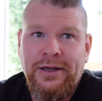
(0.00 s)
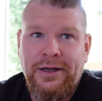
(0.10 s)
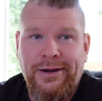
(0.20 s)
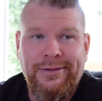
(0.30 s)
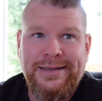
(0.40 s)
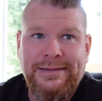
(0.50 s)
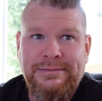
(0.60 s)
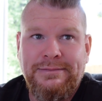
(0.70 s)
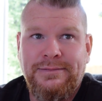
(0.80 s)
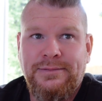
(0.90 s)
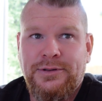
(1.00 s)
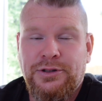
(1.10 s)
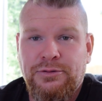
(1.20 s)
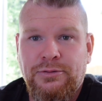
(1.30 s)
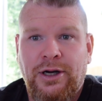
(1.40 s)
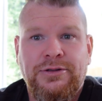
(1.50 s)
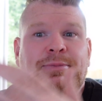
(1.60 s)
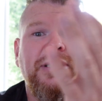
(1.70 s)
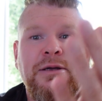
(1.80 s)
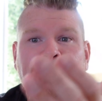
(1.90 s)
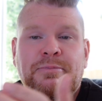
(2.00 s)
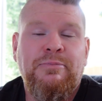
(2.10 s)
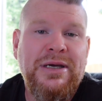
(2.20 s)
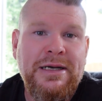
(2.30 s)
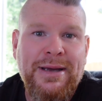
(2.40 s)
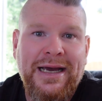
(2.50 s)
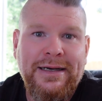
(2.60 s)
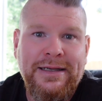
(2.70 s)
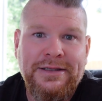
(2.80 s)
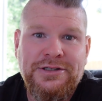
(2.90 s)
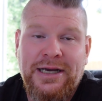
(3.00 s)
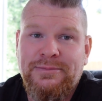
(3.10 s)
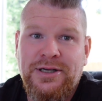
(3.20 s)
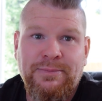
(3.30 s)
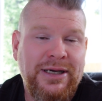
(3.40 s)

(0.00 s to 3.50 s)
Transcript: going to ultimately beat him out in the championship,